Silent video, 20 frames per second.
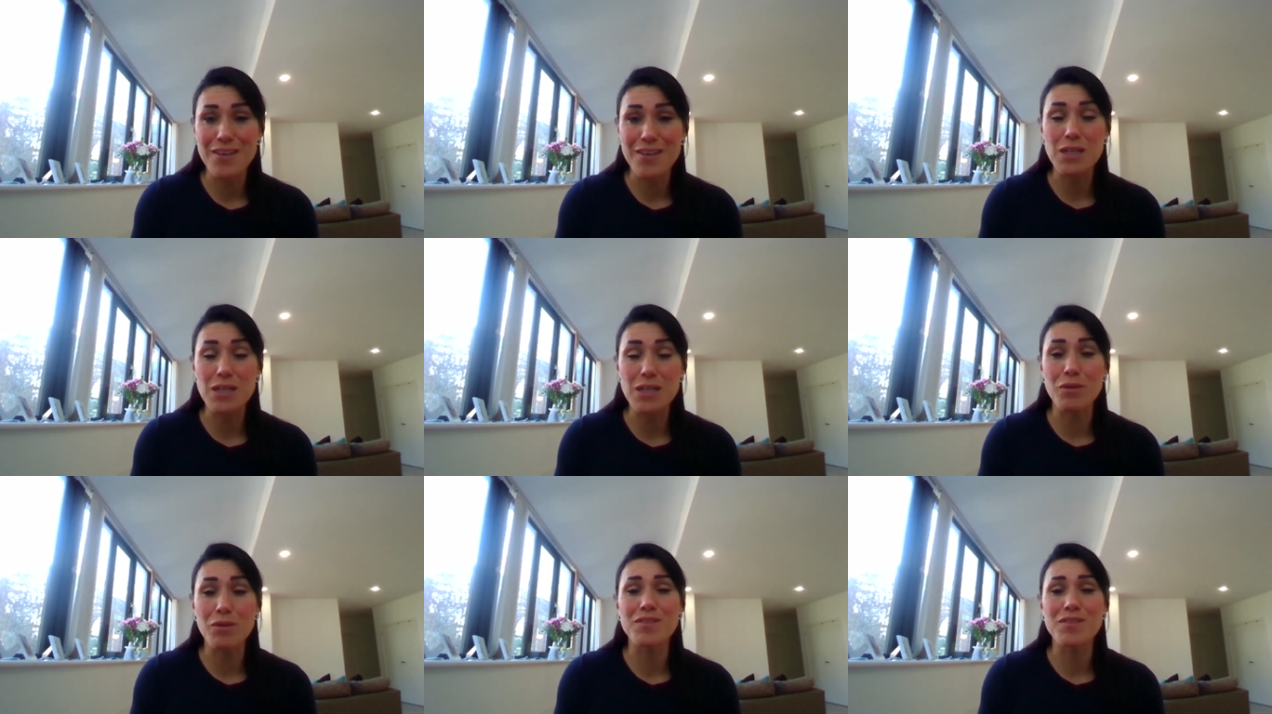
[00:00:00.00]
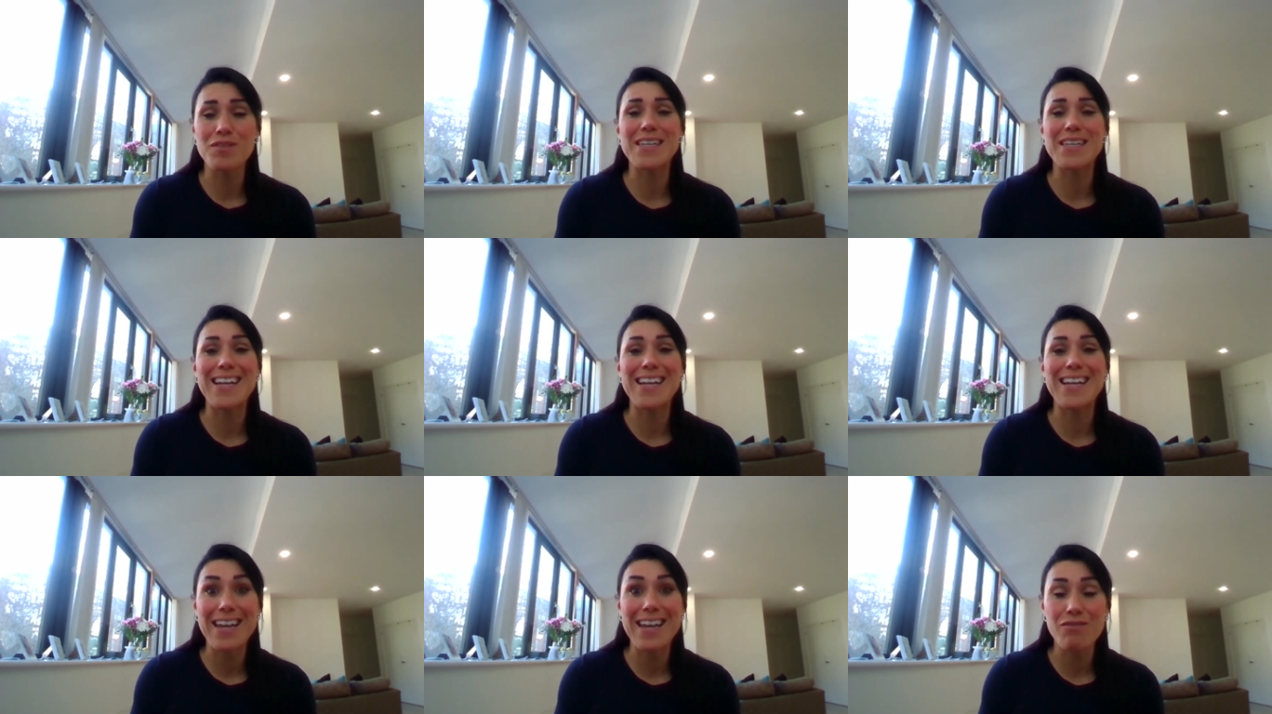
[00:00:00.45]
face a number of
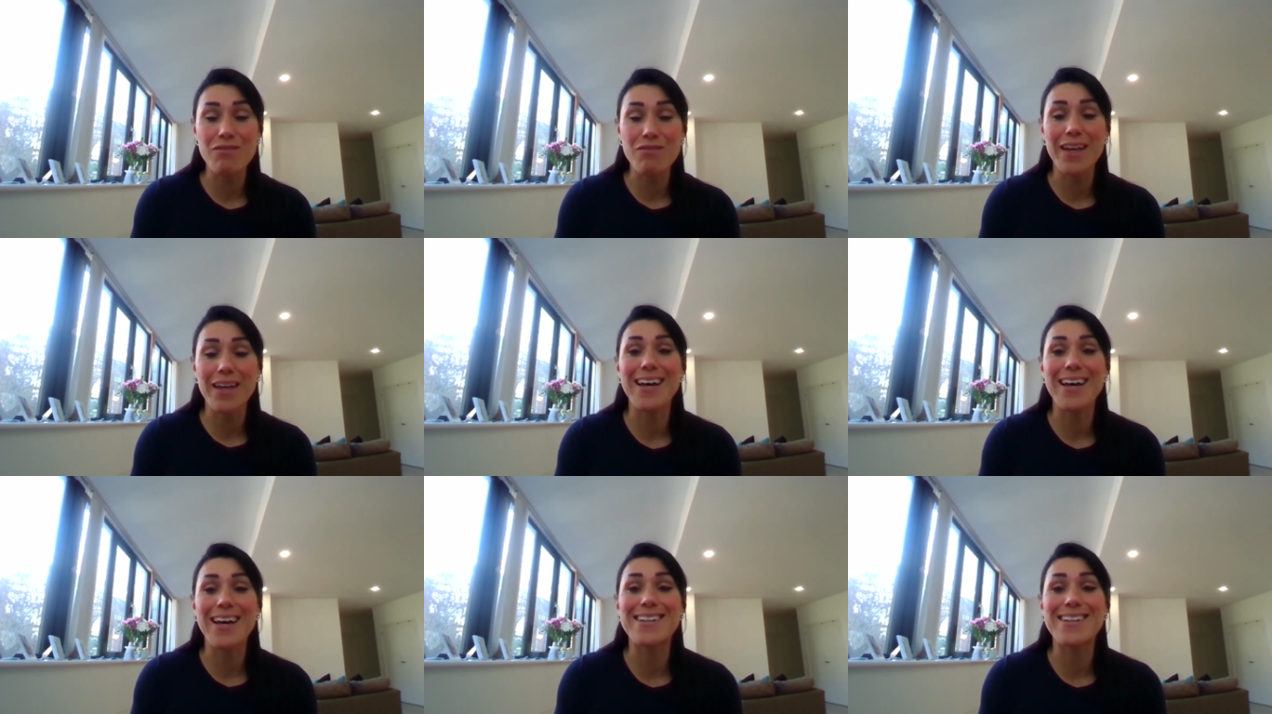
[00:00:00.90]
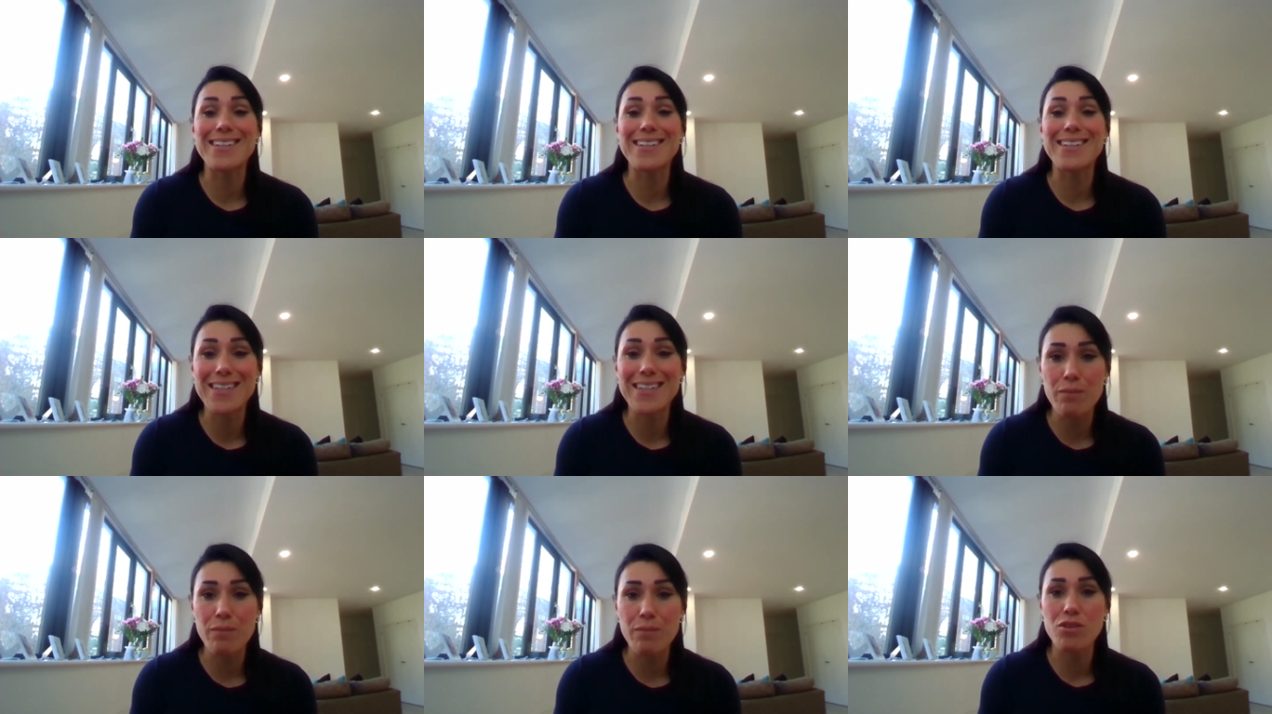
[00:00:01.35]
significant
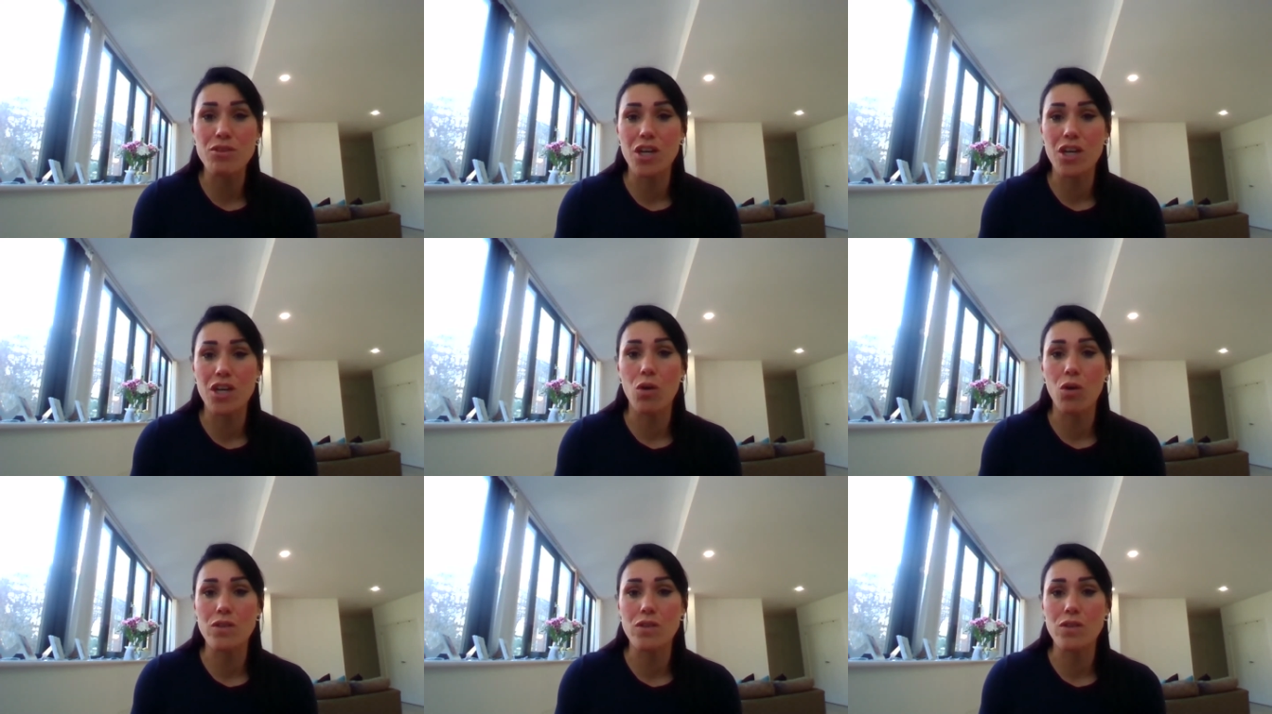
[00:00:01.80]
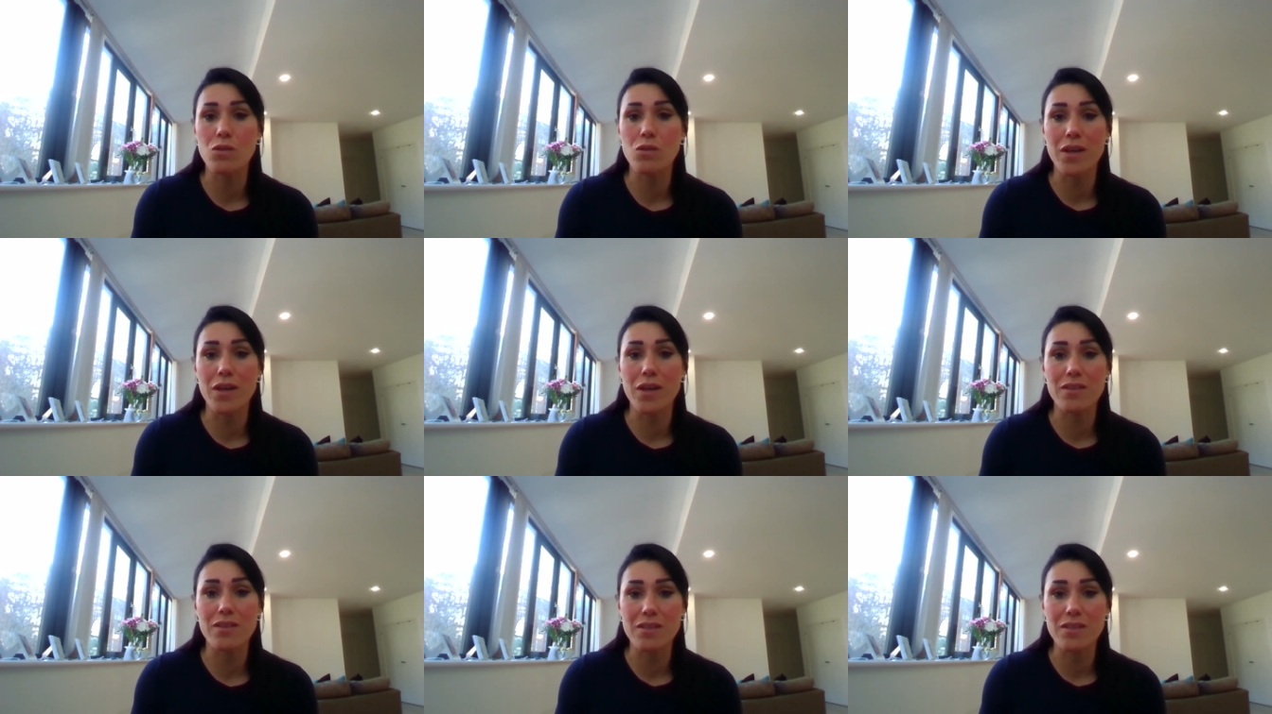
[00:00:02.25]
and damaging
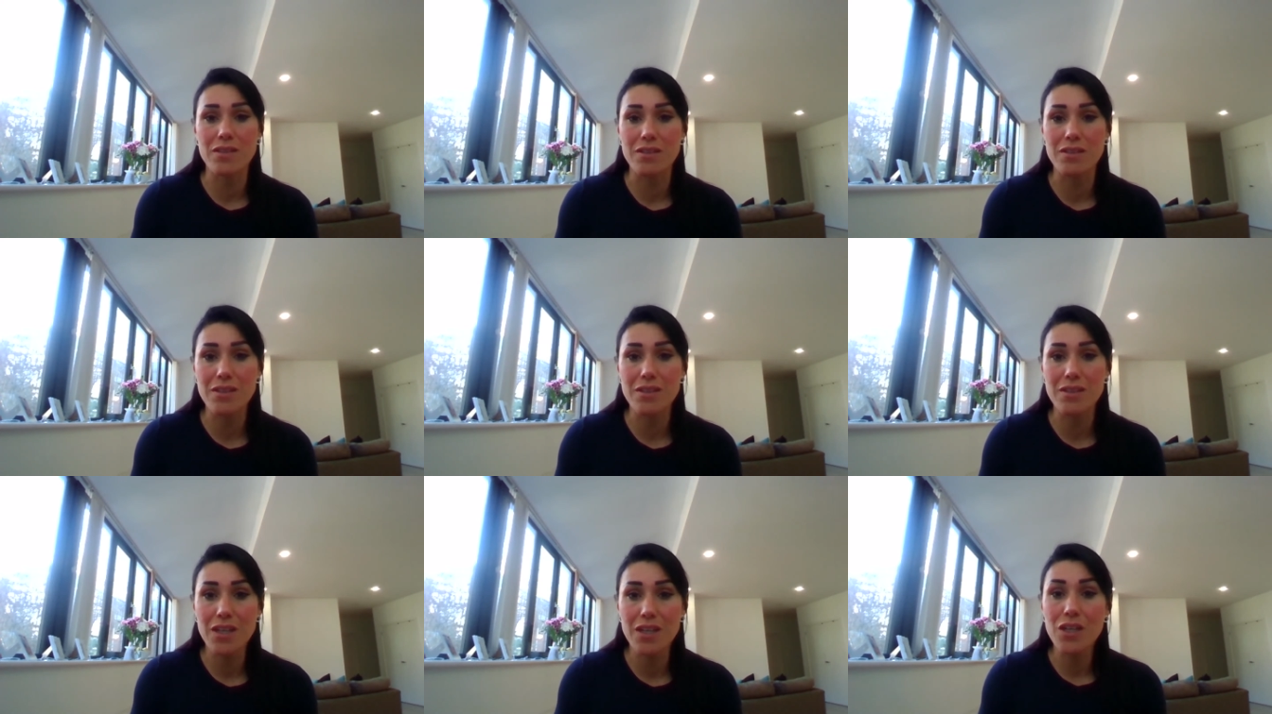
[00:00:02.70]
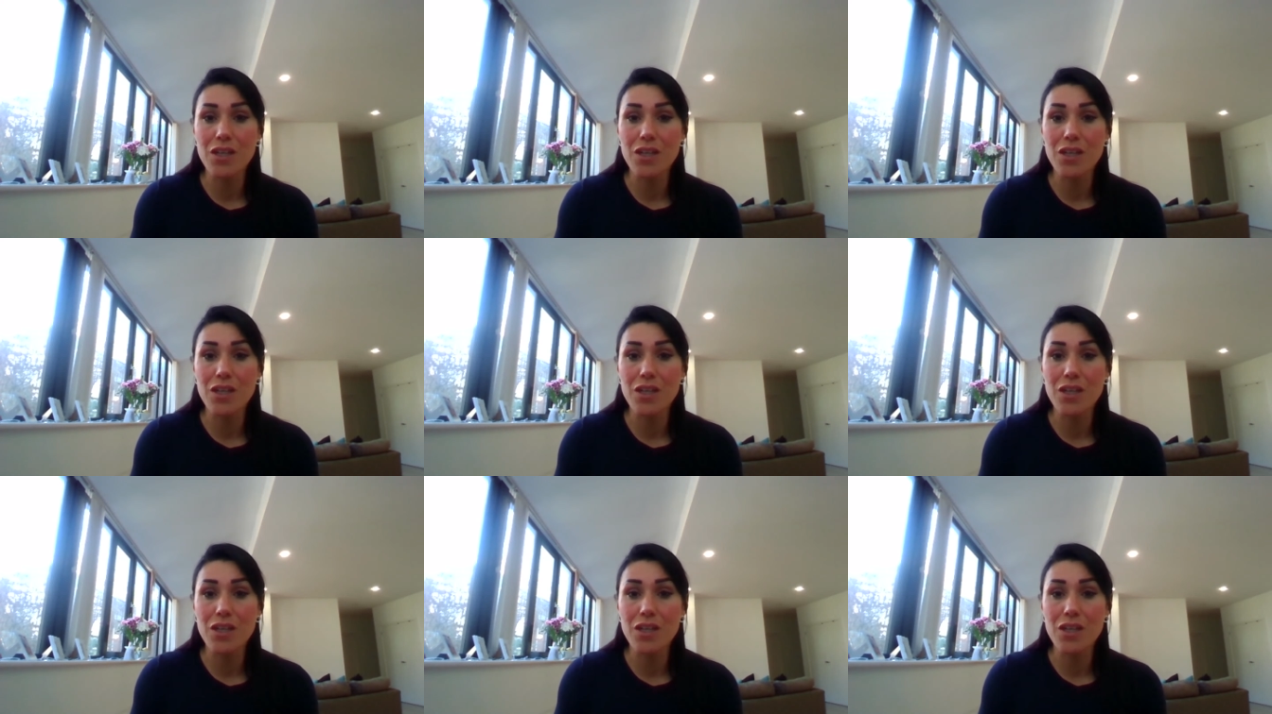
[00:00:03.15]
consequences,